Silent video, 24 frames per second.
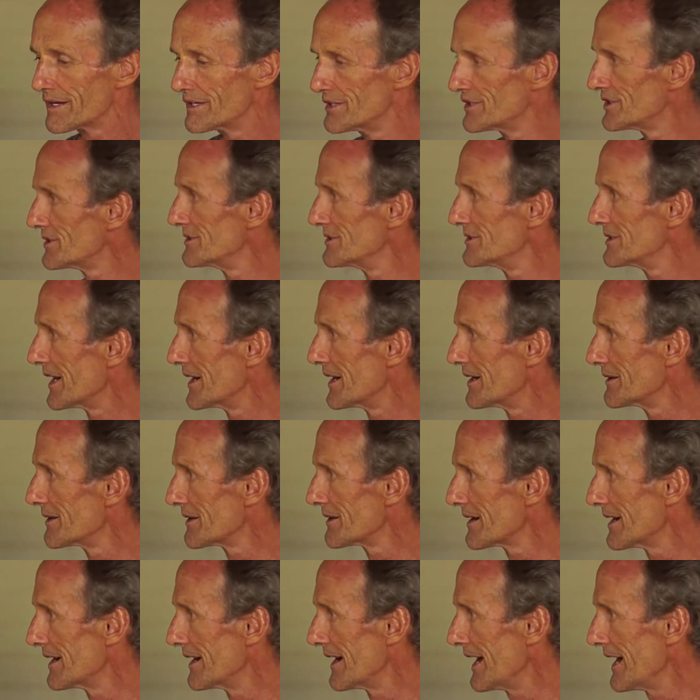can do
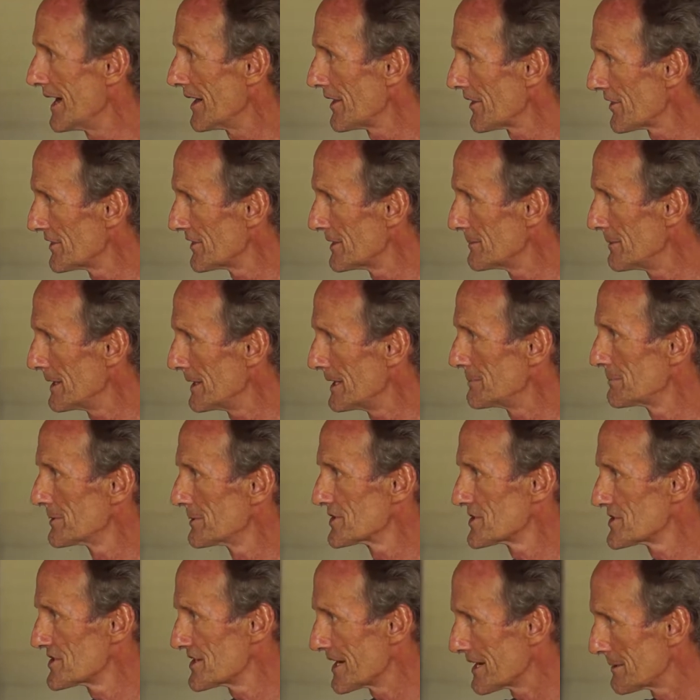yoga, healthy
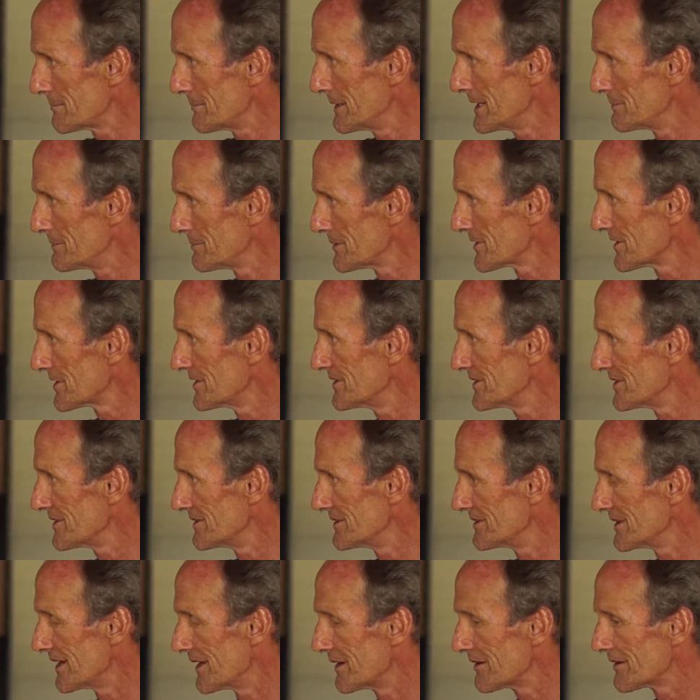people, sick people can do
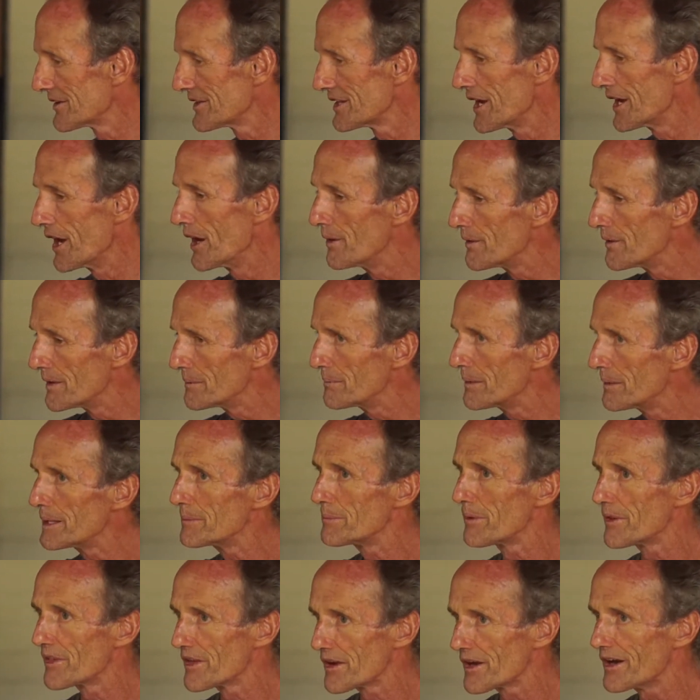yoga. The only
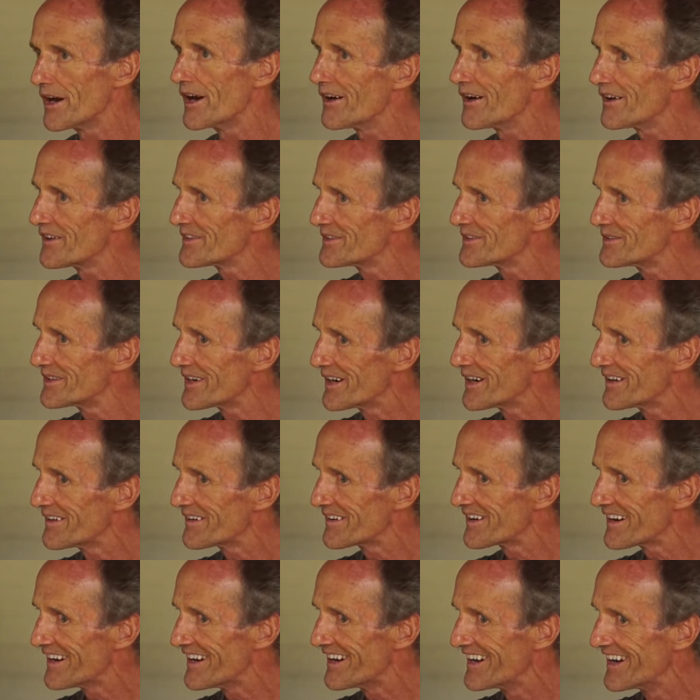people that can't do
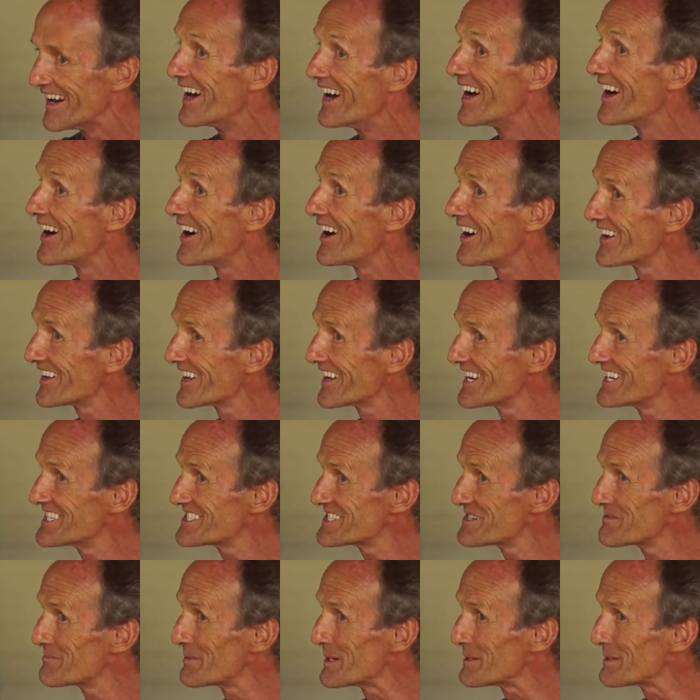yoga are lazy